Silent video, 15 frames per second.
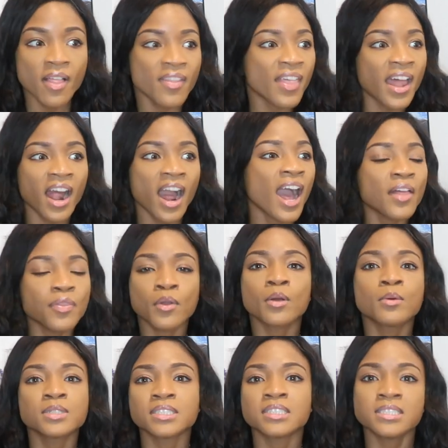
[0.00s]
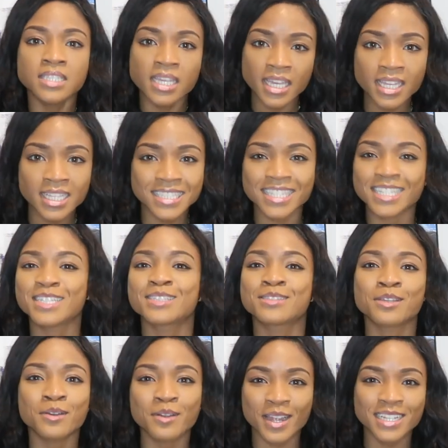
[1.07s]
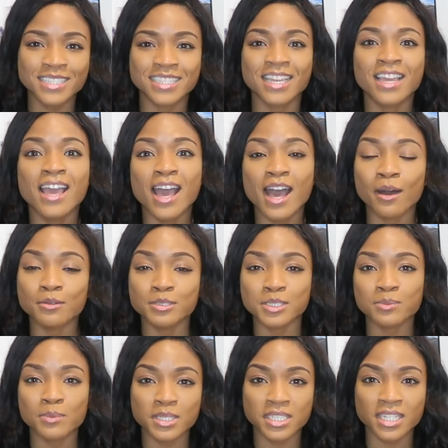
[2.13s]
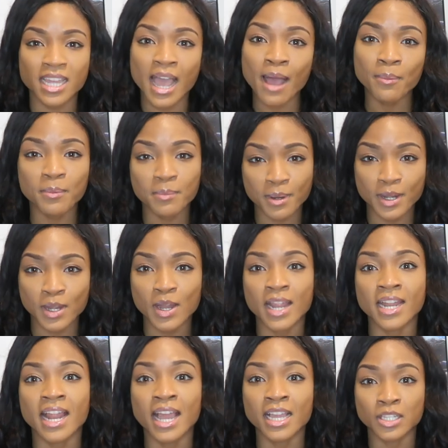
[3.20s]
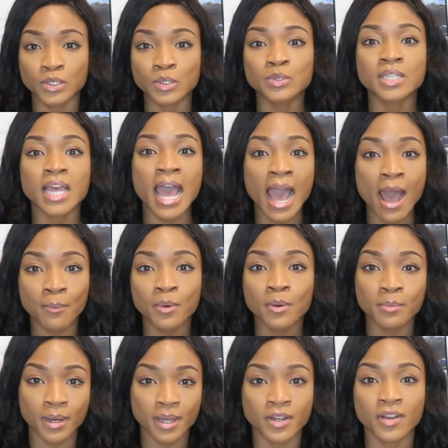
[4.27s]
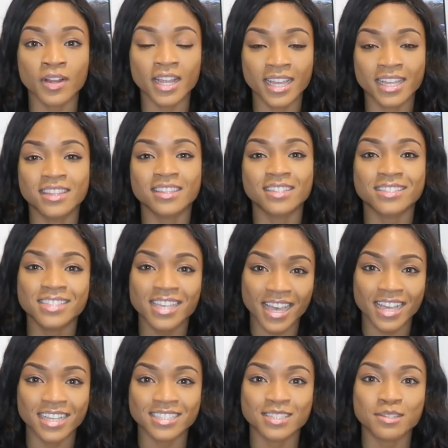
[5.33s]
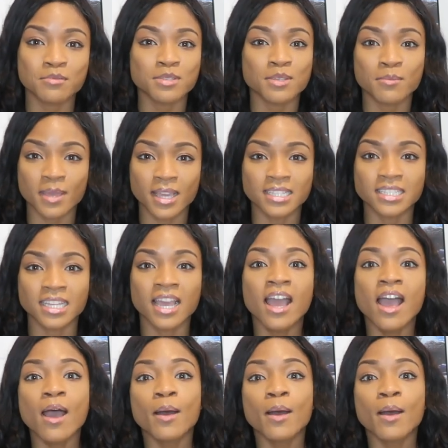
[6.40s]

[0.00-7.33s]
That hot throw was intense, and it's so crazy. I was just mentioning apple butter, and I used apple butter in test. It was amazing.